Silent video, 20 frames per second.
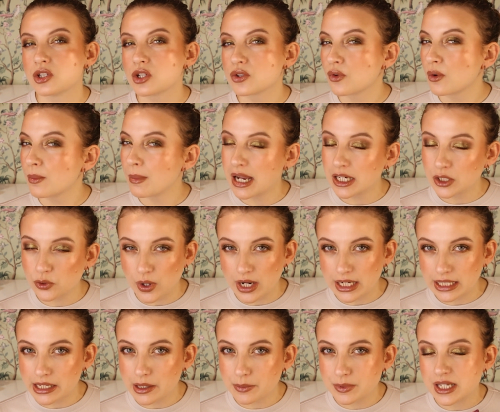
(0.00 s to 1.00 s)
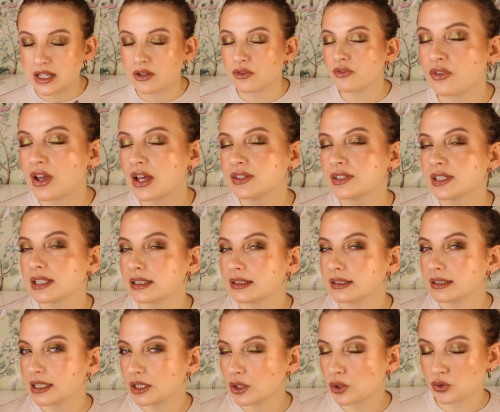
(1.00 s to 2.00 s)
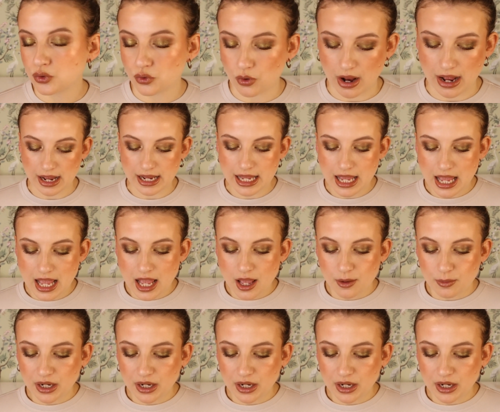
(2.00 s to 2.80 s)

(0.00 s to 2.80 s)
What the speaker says: Just for my dry lips, it felt a little dry.